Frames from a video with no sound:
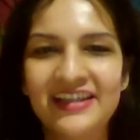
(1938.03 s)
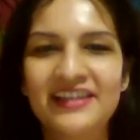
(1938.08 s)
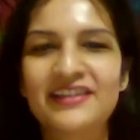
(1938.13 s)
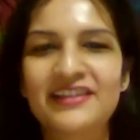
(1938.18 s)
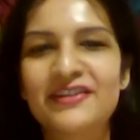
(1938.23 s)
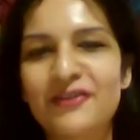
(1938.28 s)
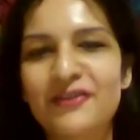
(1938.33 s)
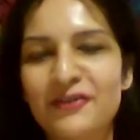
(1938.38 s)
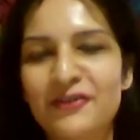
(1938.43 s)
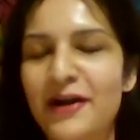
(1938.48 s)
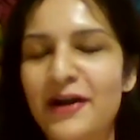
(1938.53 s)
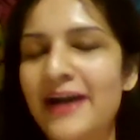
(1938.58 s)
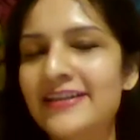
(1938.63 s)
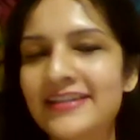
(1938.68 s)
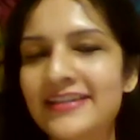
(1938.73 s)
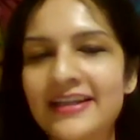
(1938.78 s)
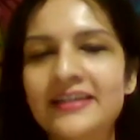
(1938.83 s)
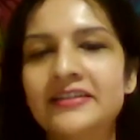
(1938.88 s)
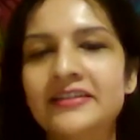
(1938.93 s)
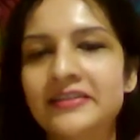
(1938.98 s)
So I
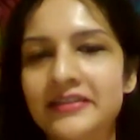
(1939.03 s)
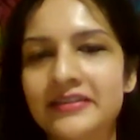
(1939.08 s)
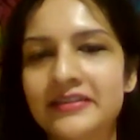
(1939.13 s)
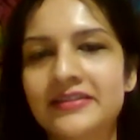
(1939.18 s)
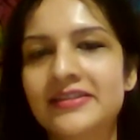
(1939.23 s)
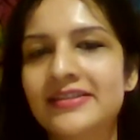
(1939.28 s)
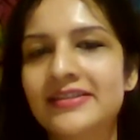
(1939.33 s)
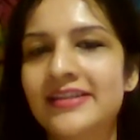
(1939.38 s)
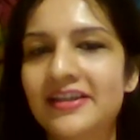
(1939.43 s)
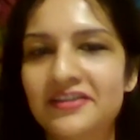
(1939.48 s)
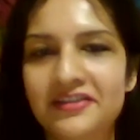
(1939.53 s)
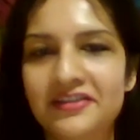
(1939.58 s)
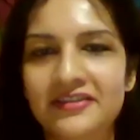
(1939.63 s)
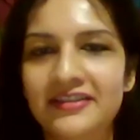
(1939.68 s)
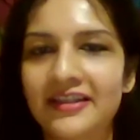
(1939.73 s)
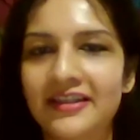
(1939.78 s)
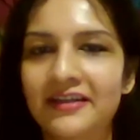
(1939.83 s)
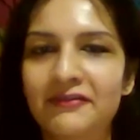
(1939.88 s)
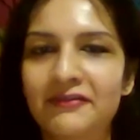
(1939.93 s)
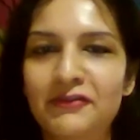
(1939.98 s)
said earlier in this
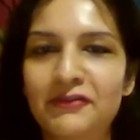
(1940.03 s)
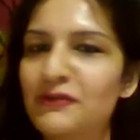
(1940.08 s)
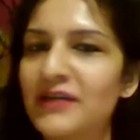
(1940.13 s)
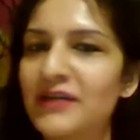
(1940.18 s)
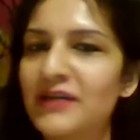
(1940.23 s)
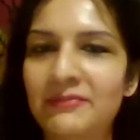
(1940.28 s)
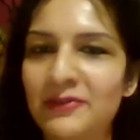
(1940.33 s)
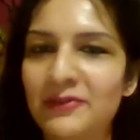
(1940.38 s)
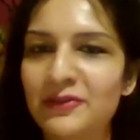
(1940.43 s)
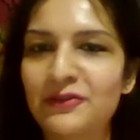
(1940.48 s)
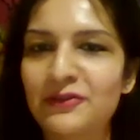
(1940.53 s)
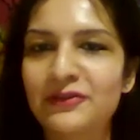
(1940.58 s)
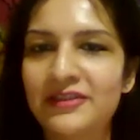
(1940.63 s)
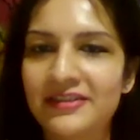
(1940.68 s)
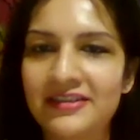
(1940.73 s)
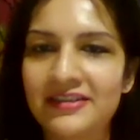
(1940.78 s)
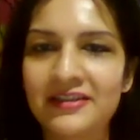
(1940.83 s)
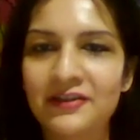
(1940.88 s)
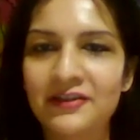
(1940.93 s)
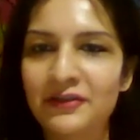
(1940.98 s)
session that if you were able to
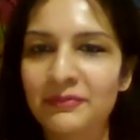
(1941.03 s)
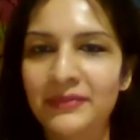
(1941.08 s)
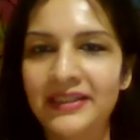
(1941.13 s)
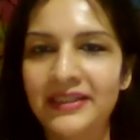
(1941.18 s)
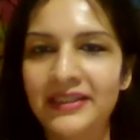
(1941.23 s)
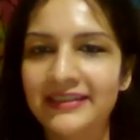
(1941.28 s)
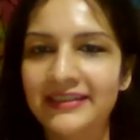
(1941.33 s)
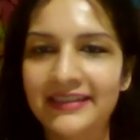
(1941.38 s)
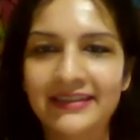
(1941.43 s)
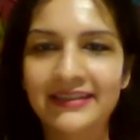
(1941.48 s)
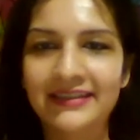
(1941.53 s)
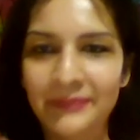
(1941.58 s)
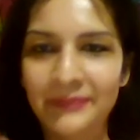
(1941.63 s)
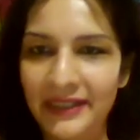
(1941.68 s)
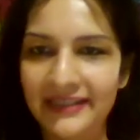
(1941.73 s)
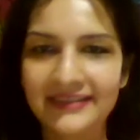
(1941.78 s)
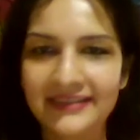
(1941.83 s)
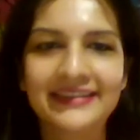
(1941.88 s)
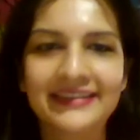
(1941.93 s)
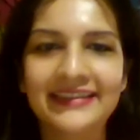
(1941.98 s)
listen to me
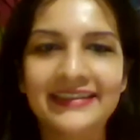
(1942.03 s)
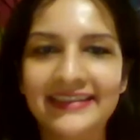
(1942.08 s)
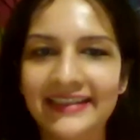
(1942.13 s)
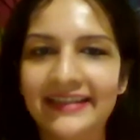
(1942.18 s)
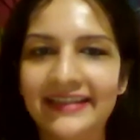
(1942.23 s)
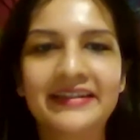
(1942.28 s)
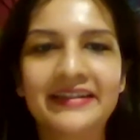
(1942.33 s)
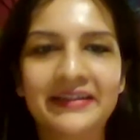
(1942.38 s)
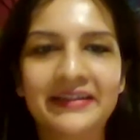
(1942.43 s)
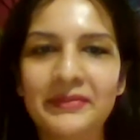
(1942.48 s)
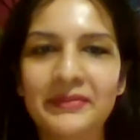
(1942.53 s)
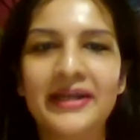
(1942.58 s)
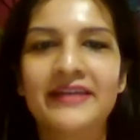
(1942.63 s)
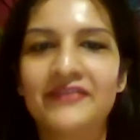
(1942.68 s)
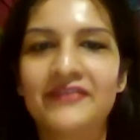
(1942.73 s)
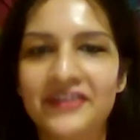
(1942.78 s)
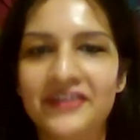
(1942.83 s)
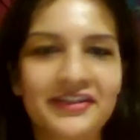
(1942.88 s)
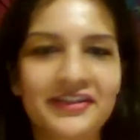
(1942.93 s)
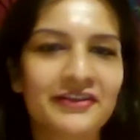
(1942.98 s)
telepathically and read my
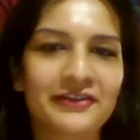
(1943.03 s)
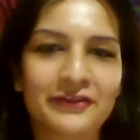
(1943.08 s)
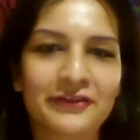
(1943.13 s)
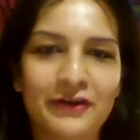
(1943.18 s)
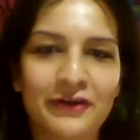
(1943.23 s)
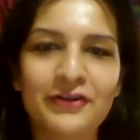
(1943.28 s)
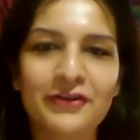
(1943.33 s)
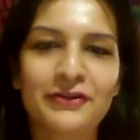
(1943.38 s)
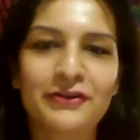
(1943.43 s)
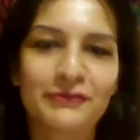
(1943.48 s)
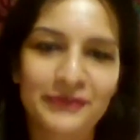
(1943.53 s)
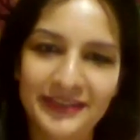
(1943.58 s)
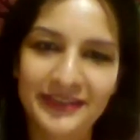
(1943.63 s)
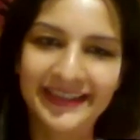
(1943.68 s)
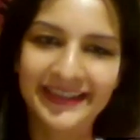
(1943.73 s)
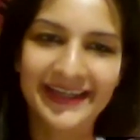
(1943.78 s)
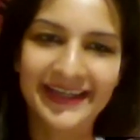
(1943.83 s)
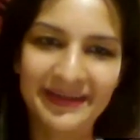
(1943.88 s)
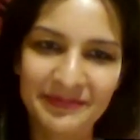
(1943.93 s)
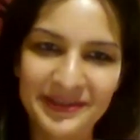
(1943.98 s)
every single thought, you would
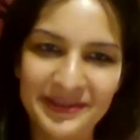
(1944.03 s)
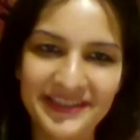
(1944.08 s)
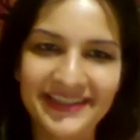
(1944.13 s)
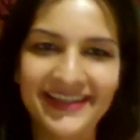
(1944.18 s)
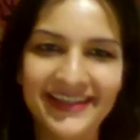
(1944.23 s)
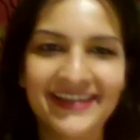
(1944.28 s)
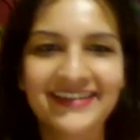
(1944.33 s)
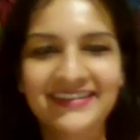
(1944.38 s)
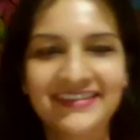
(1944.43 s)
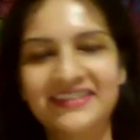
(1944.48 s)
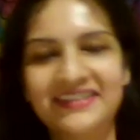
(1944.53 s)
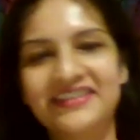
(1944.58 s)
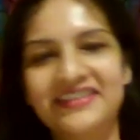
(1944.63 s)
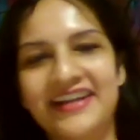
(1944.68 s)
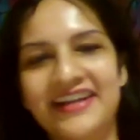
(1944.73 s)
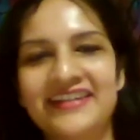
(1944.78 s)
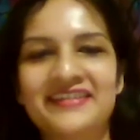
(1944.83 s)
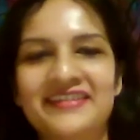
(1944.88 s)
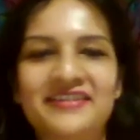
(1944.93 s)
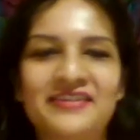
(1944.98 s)
think I'm insane,
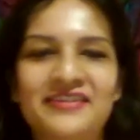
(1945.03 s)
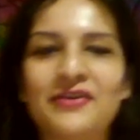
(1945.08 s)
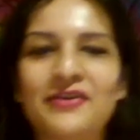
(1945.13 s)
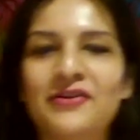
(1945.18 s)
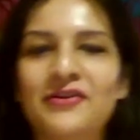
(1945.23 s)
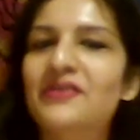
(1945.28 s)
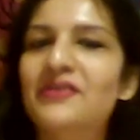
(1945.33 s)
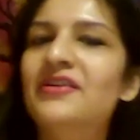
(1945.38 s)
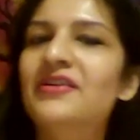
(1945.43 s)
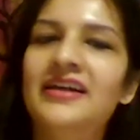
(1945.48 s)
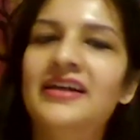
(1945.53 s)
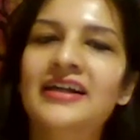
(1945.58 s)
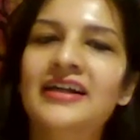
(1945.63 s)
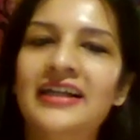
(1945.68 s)
right? So